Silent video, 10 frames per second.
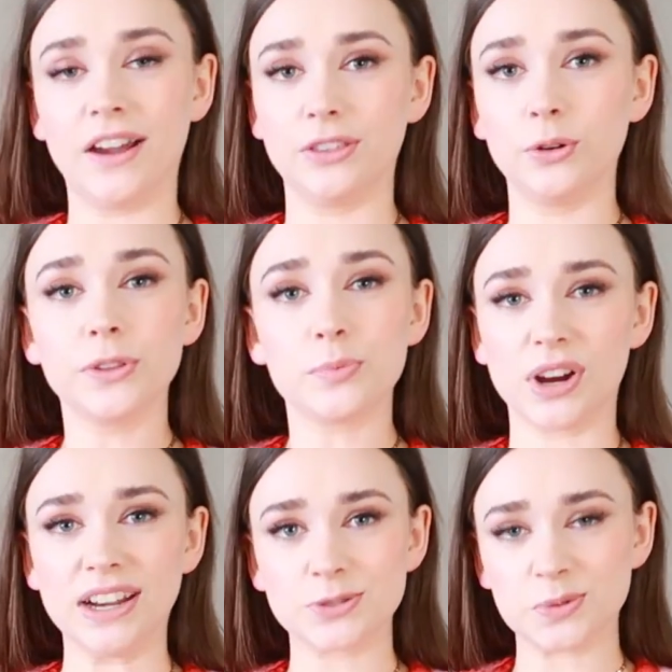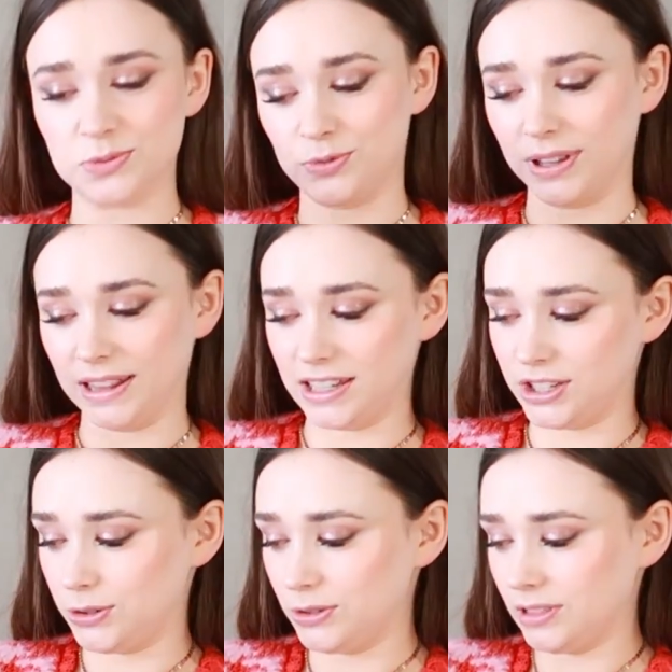I thought the print was really
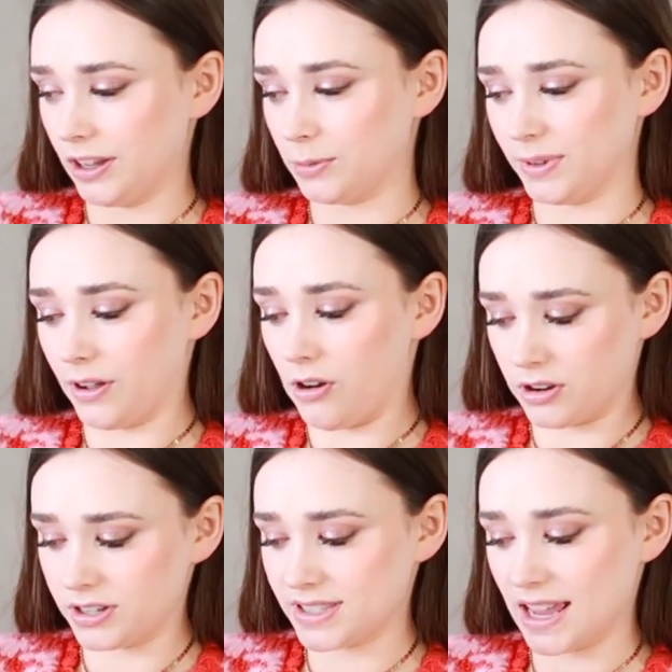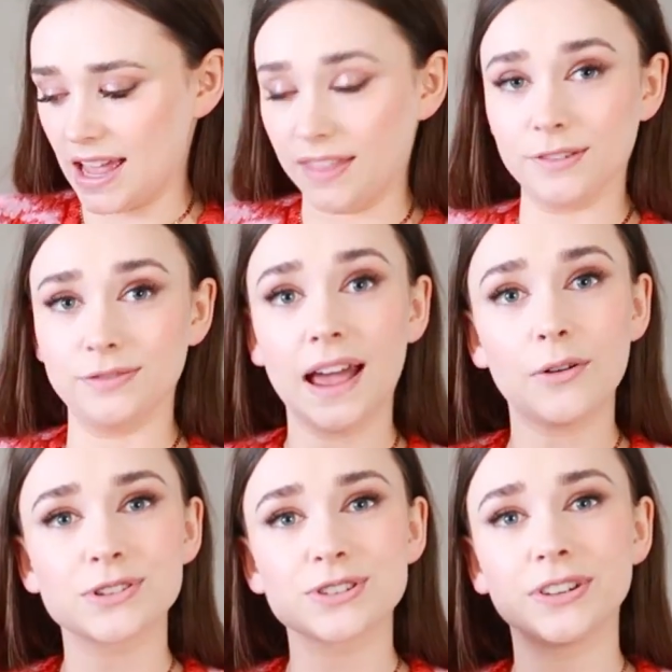cute, like with the hearts and the
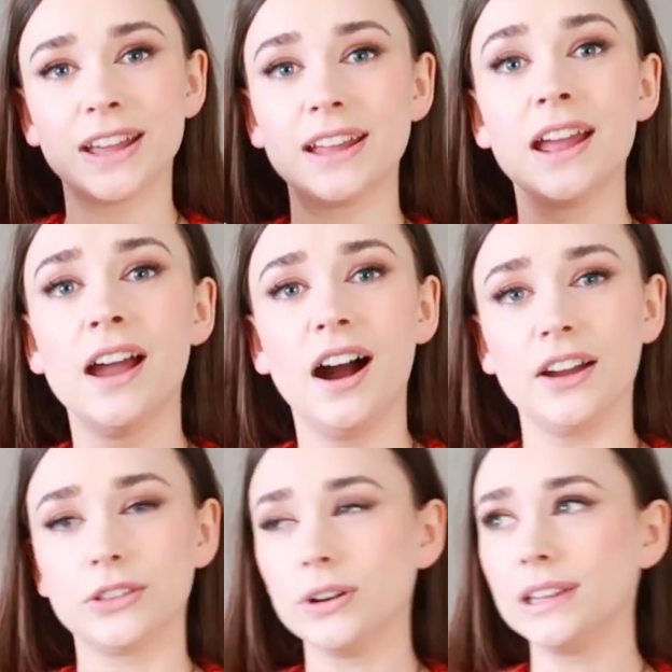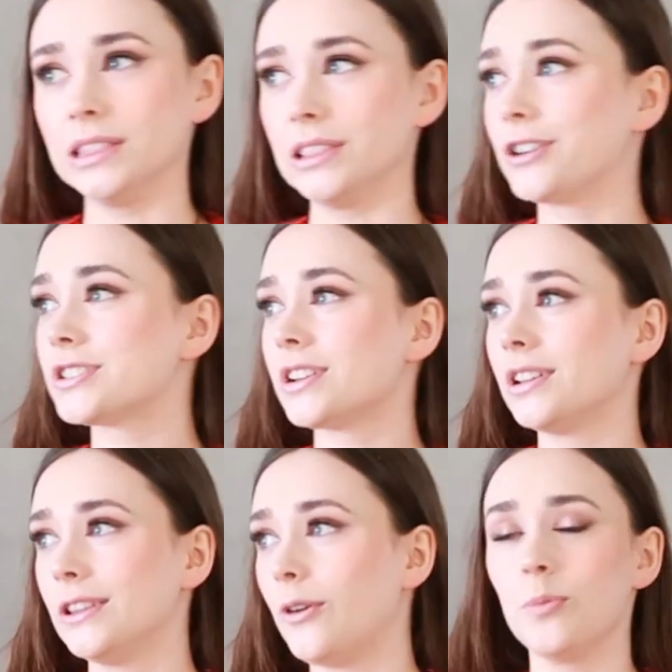flowers on it. I thought it looked a
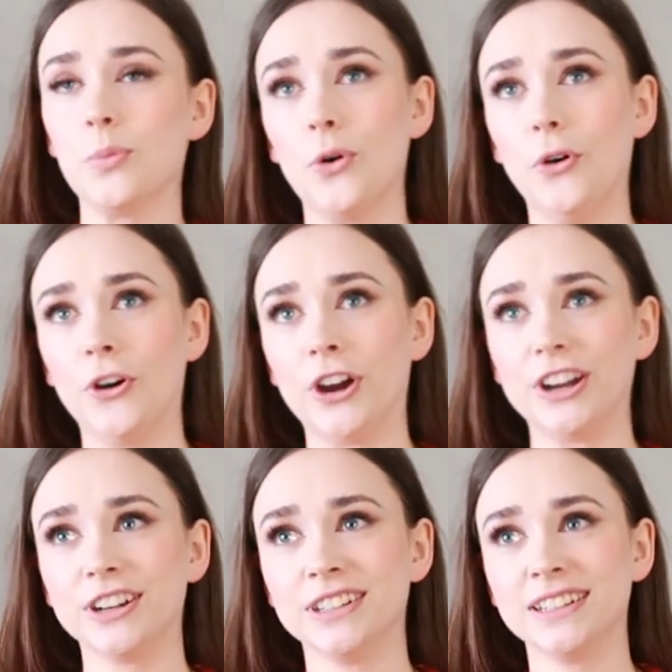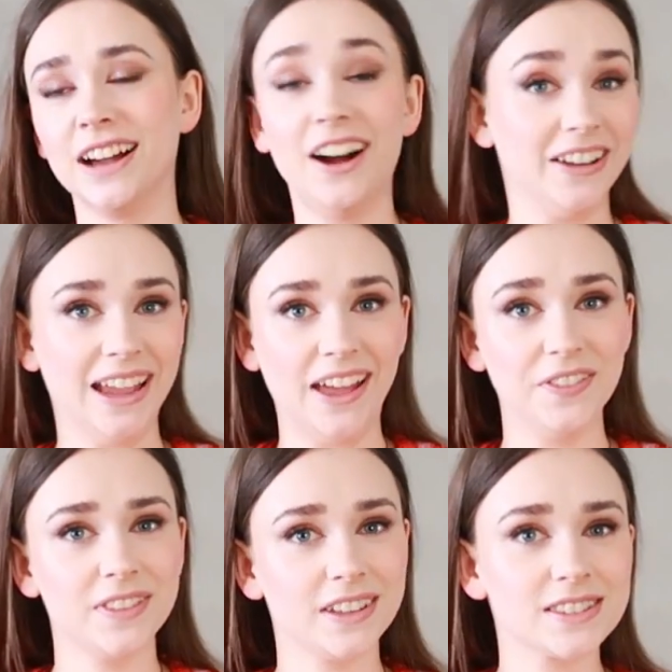lot more
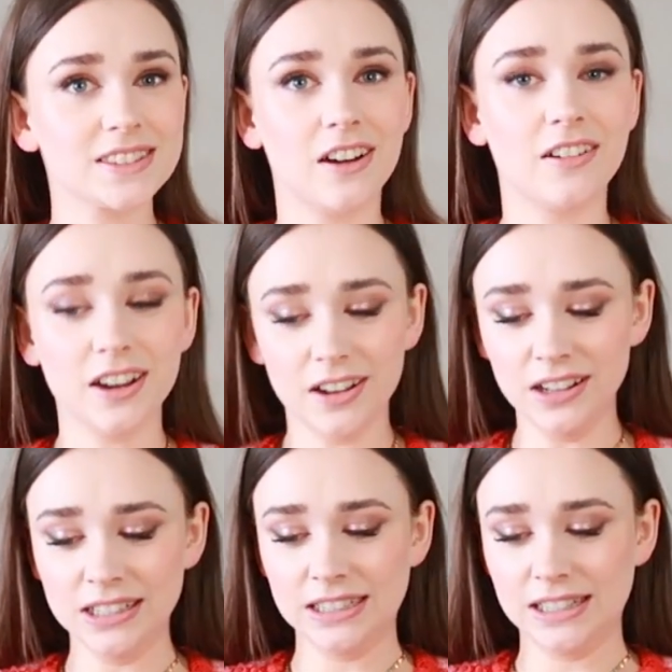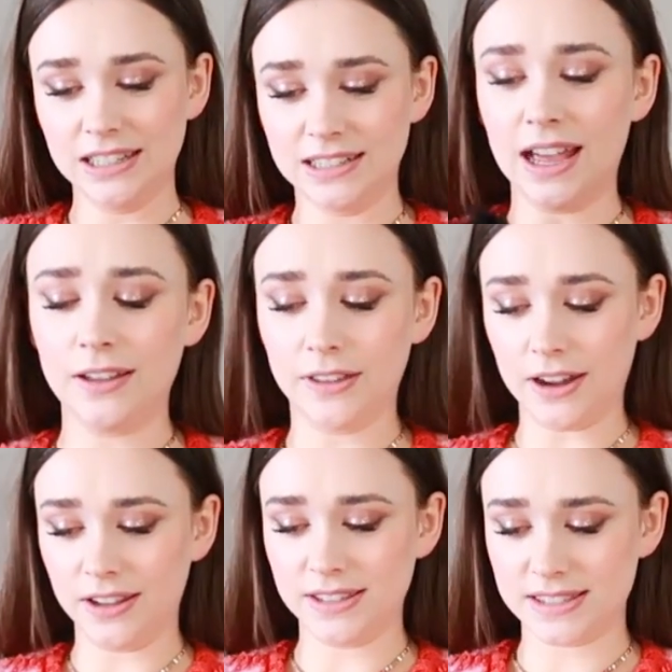high-end than Zara. Now that
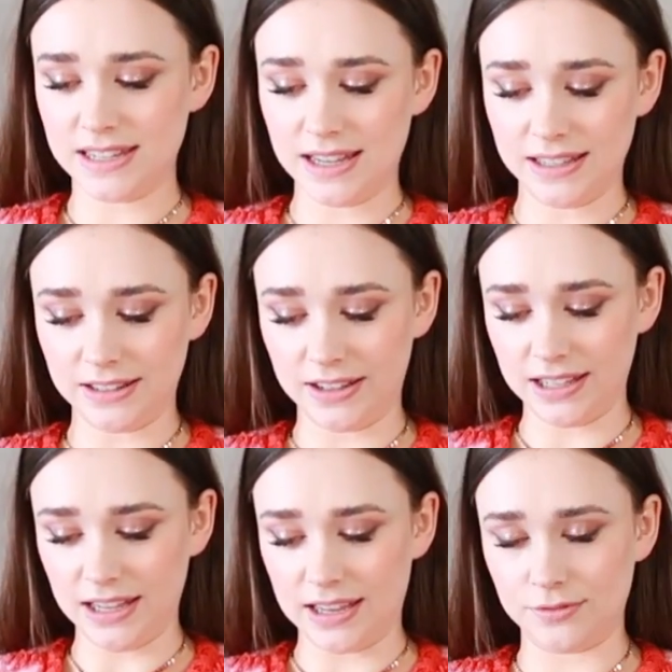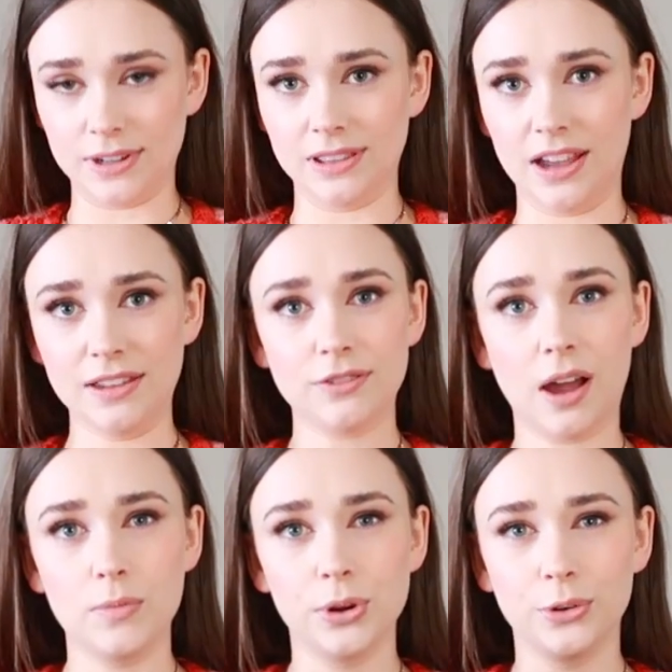I see it like in real life,
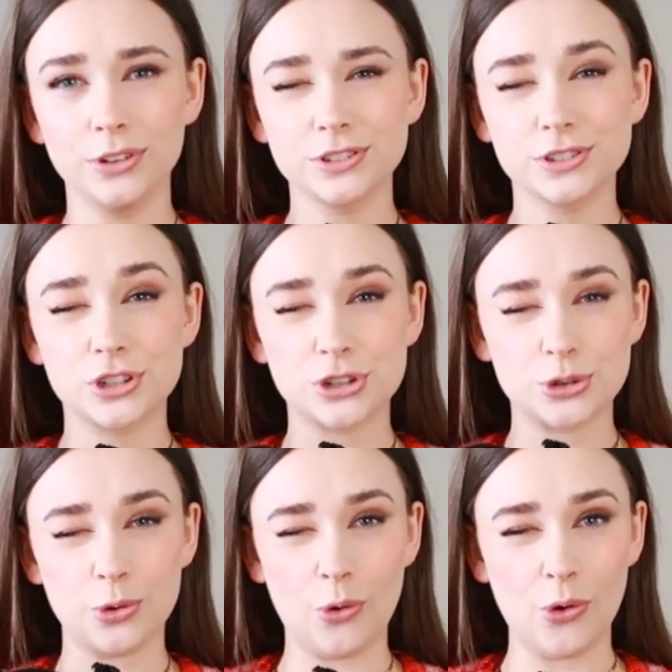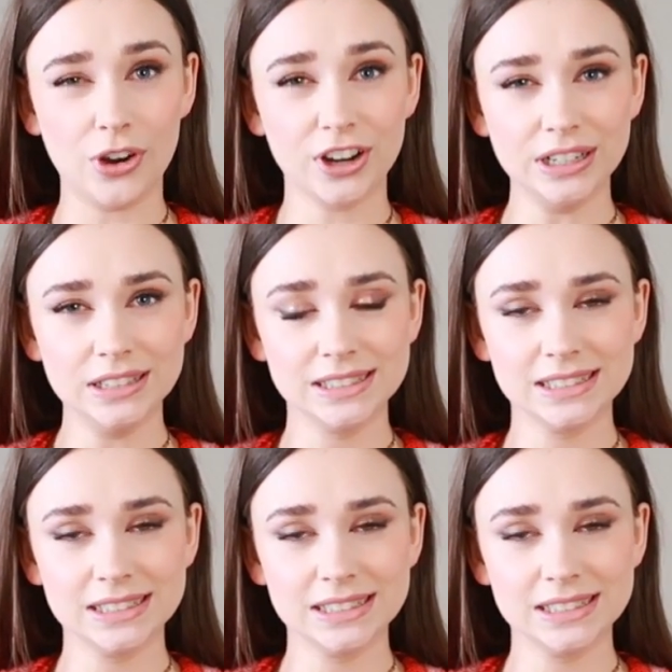I'm not sure